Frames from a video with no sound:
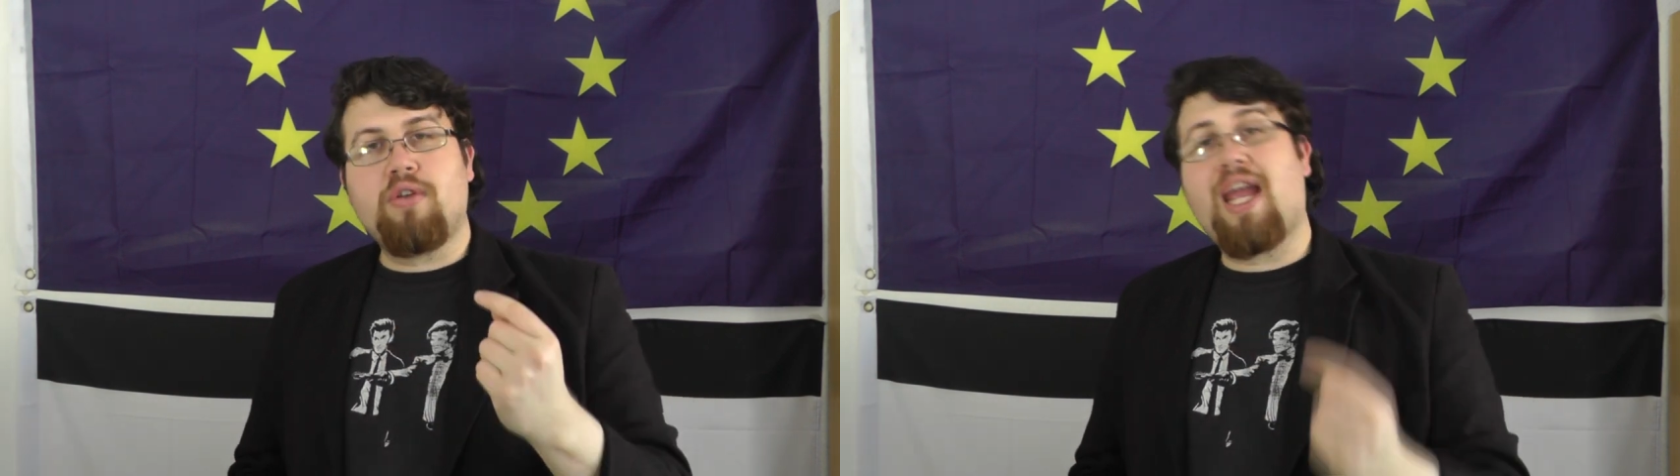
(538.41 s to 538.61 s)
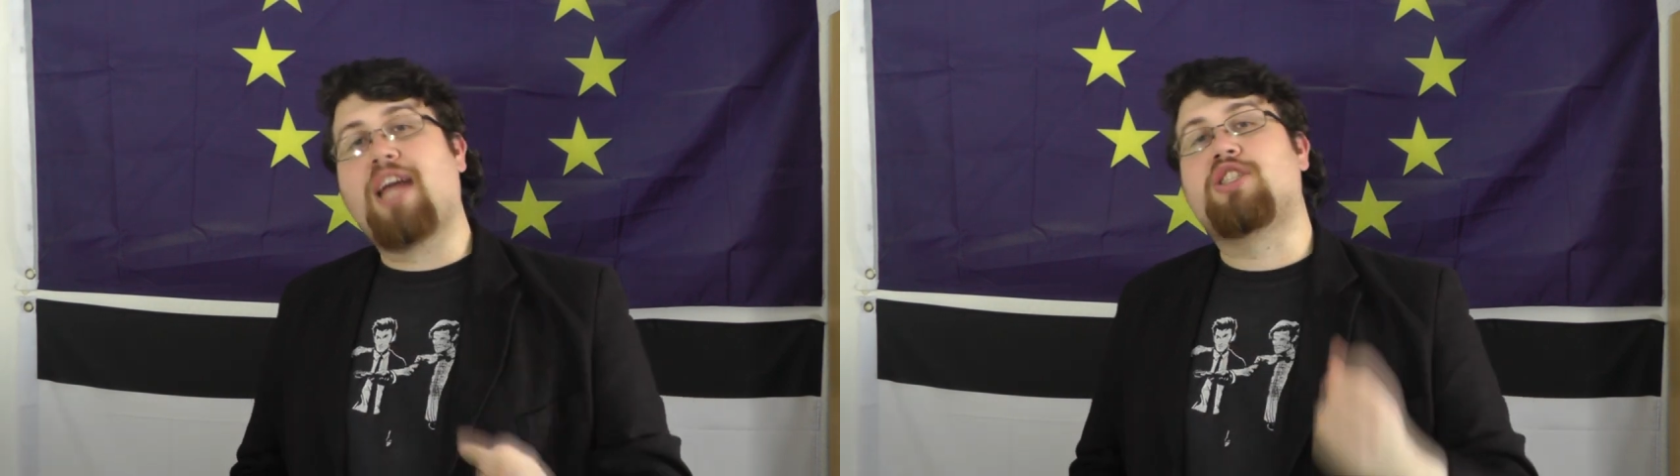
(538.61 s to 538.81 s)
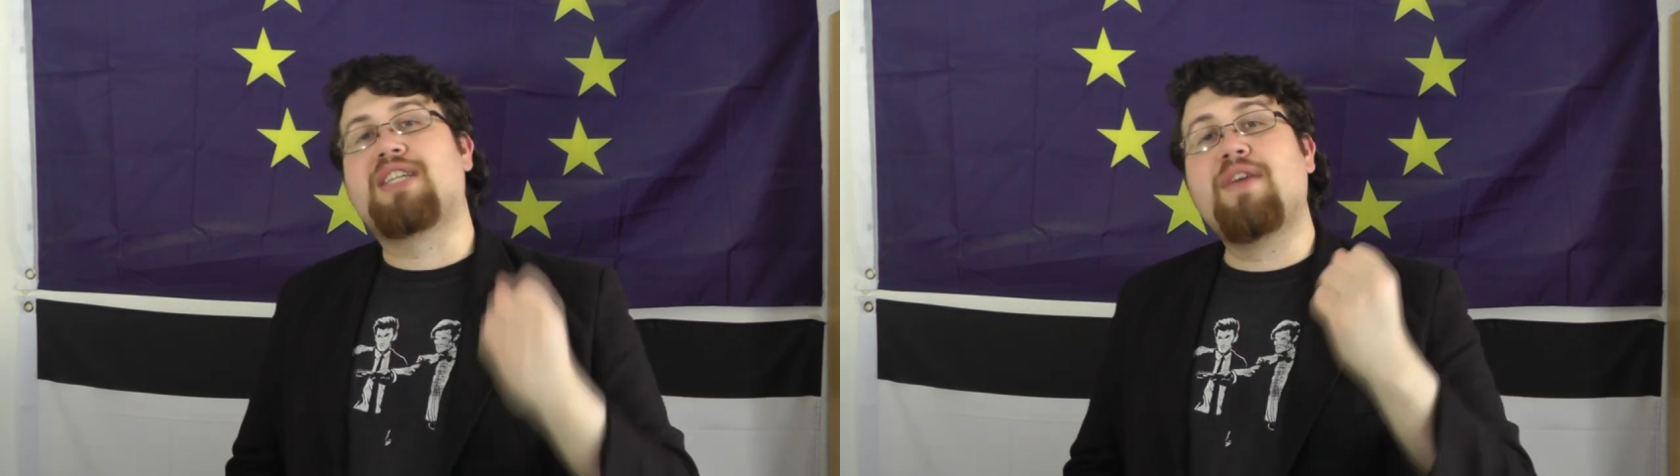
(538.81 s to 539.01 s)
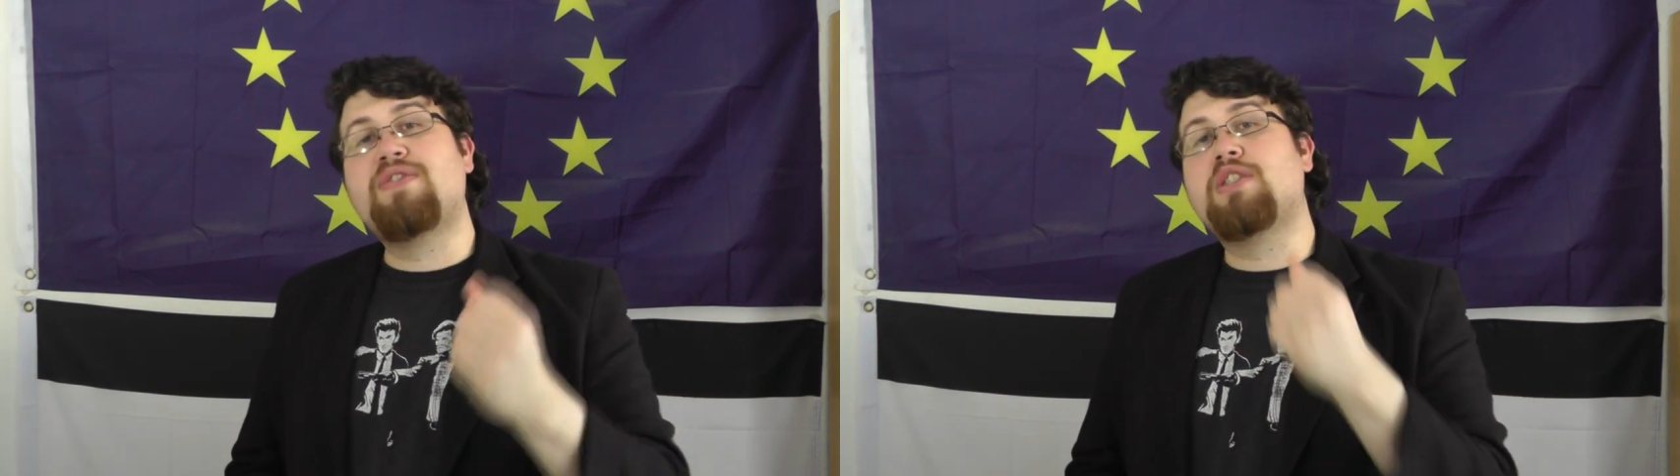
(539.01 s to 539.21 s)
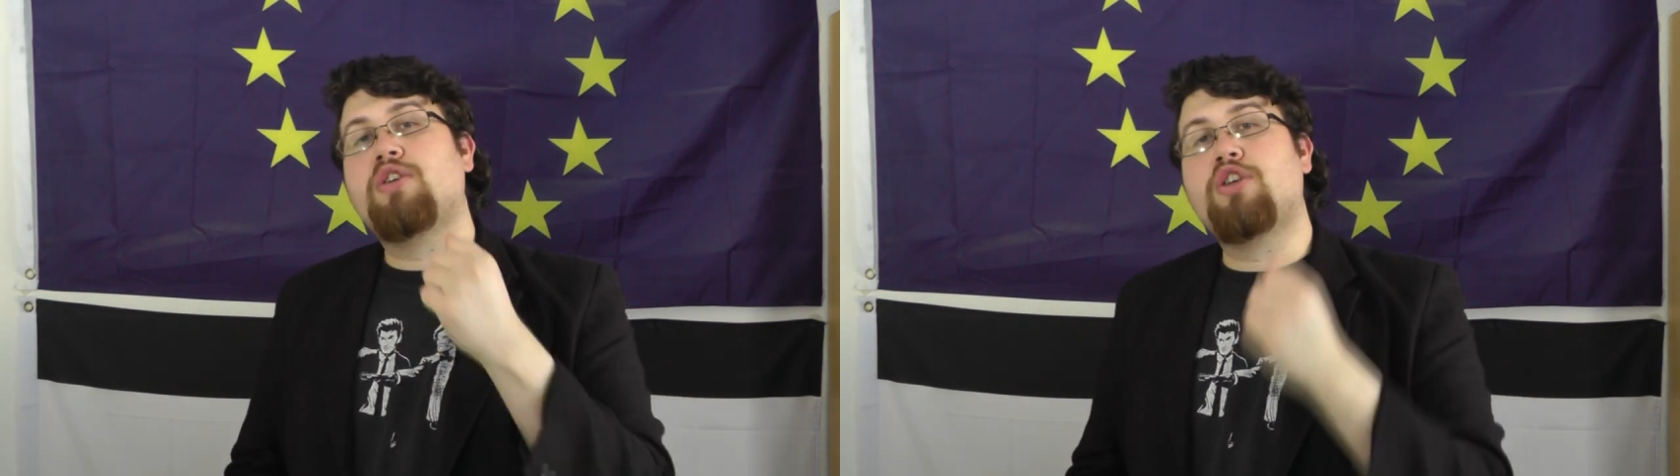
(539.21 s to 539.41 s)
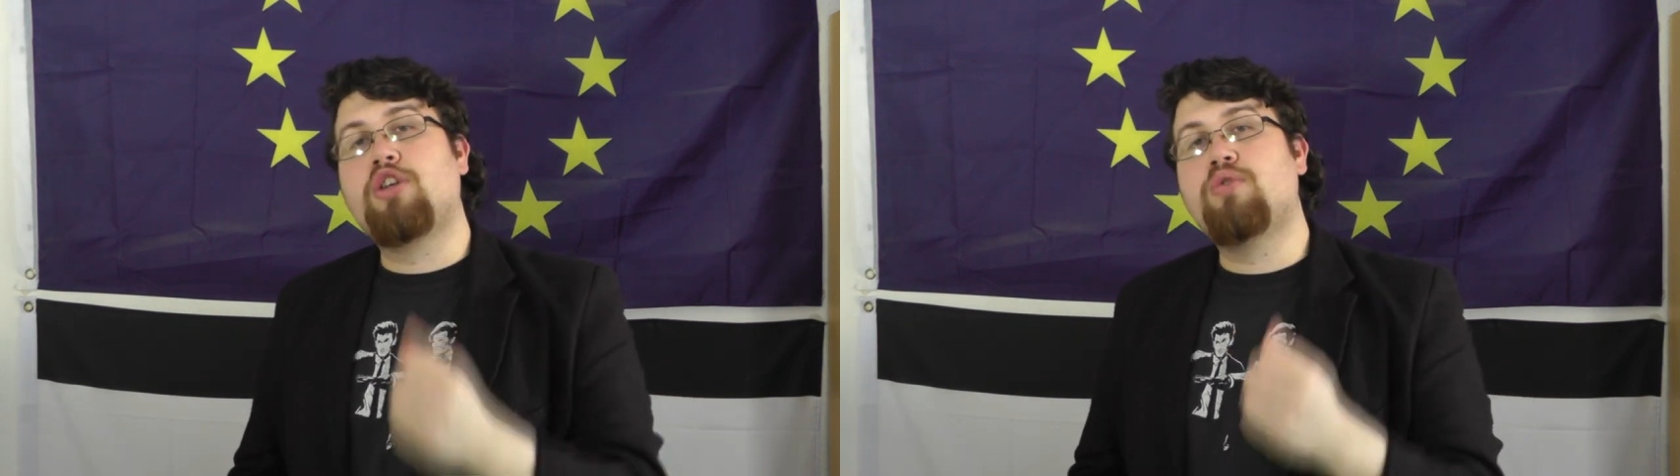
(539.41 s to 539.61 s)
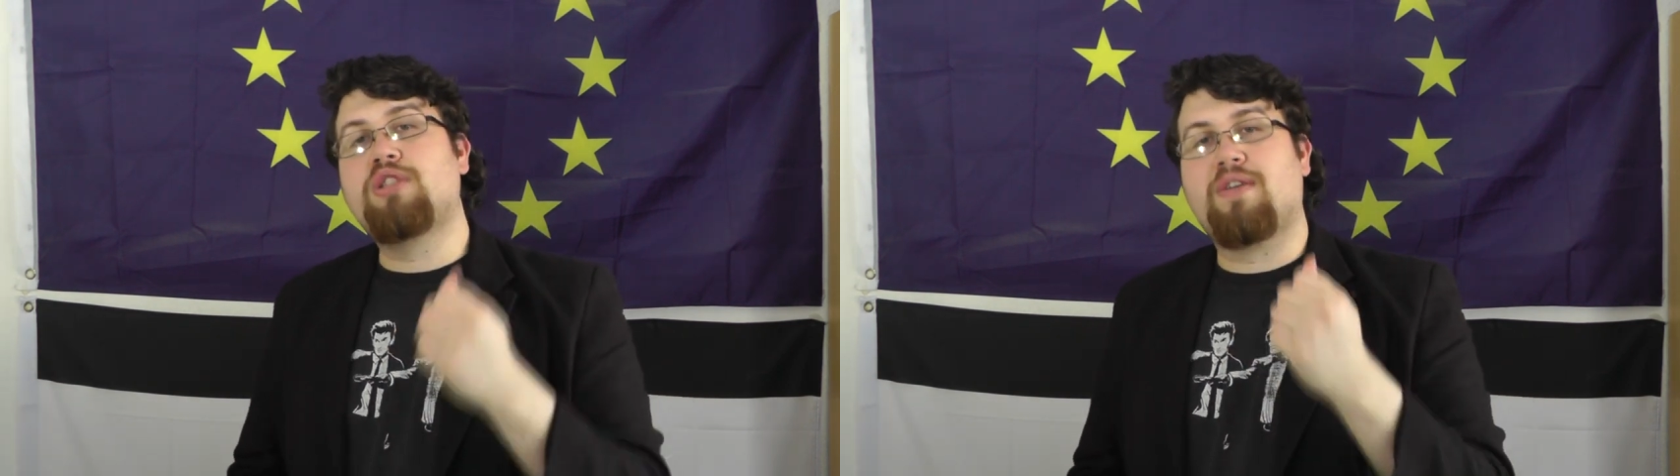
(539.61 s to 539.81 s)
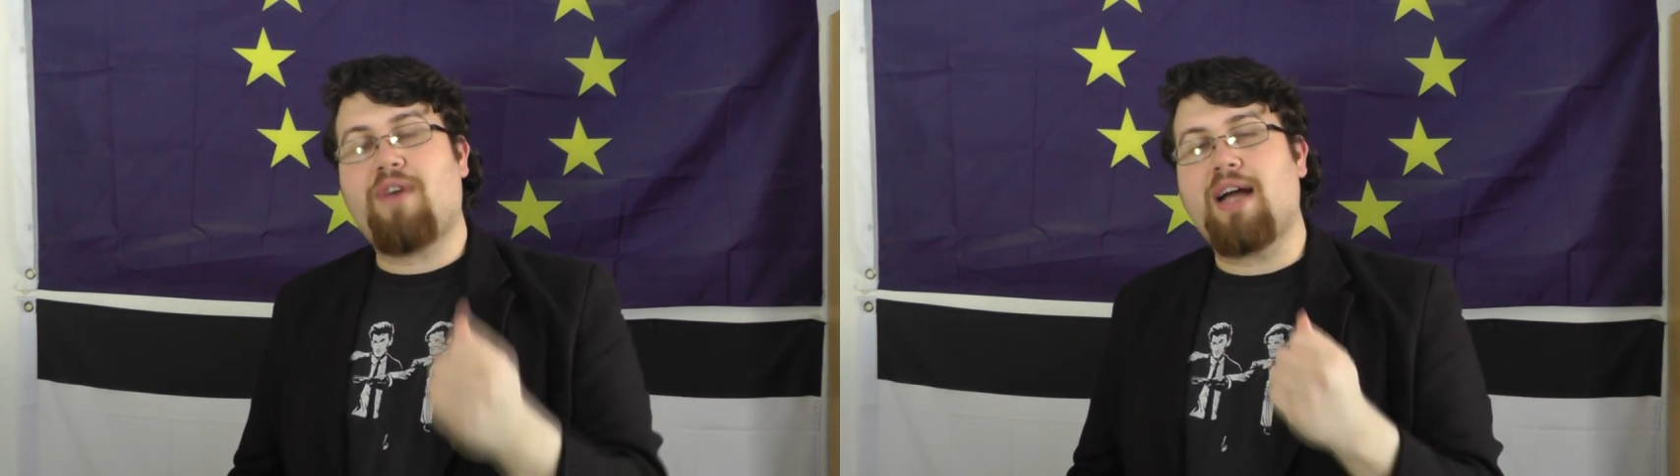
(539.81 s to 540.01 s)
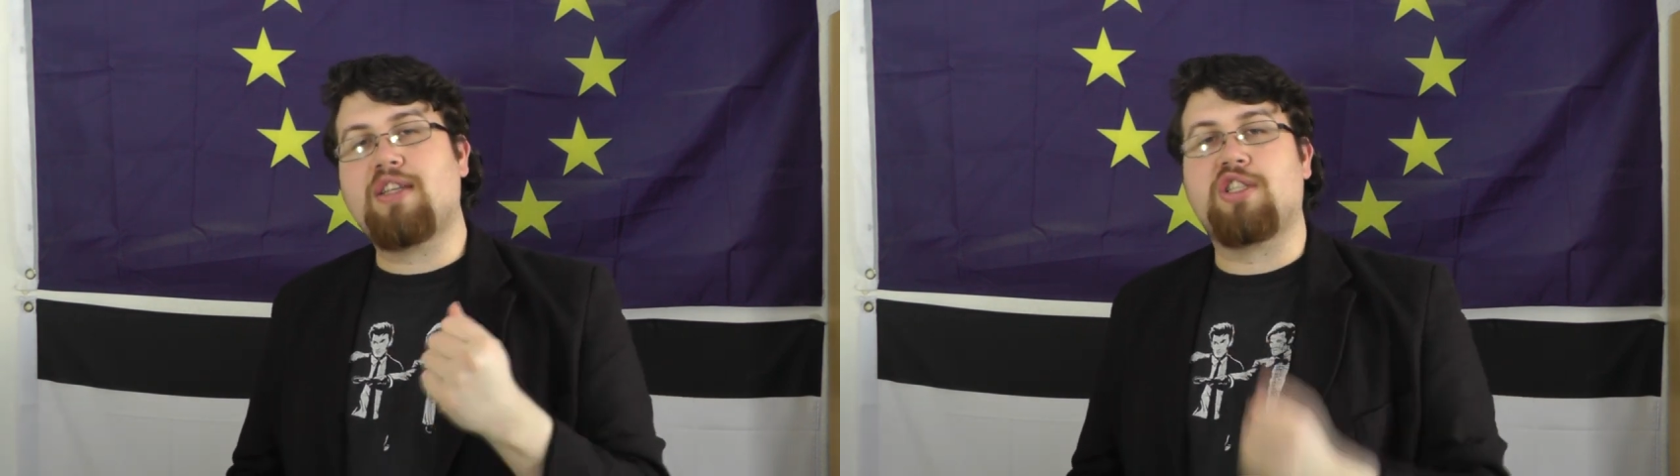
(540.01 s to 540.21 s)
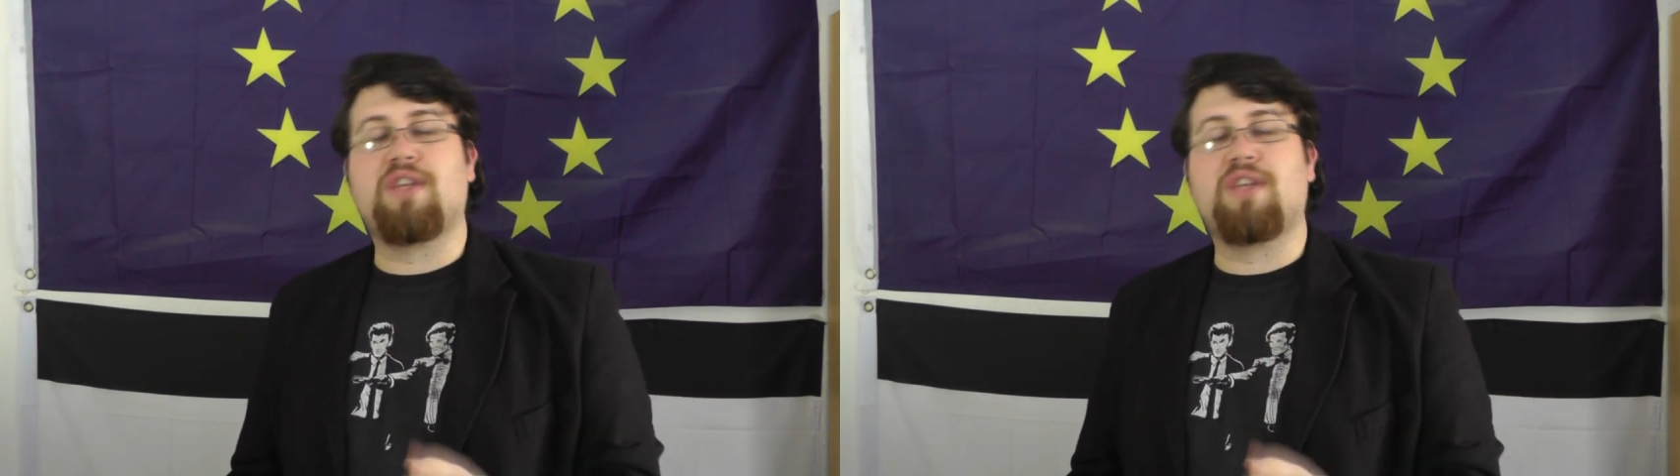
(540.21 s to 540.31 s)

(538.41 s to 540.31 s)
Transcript: engage gives you a huge advantage.